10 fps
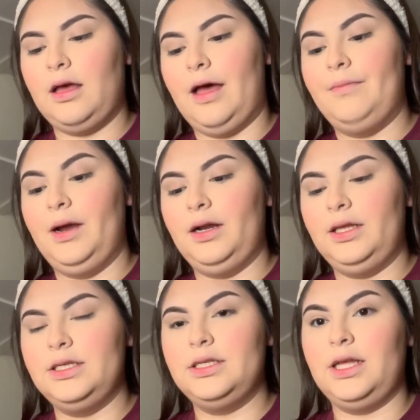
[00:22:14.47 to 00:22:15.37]
I
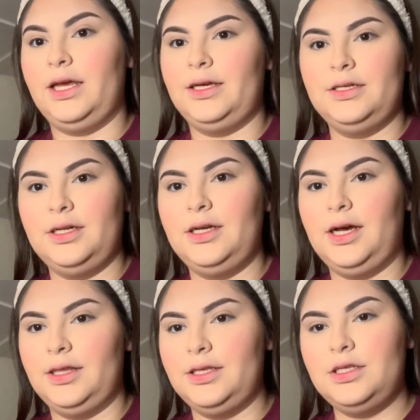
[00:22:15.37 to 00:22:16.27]
barely
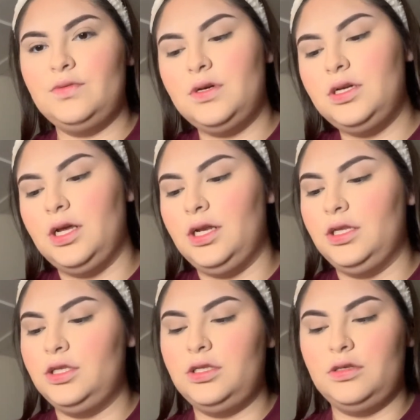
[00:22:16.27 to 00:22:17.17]
got this one and
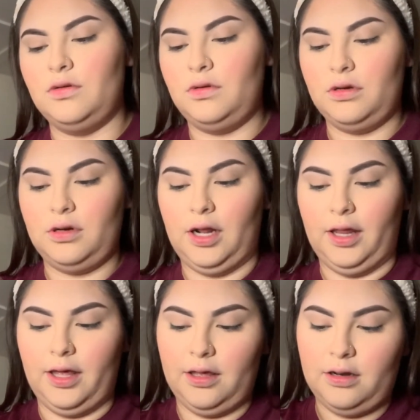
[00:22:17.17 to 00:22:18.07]
it's so good. I
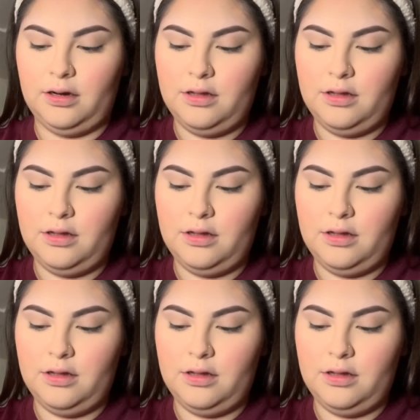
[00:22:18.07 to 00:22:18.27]
like it.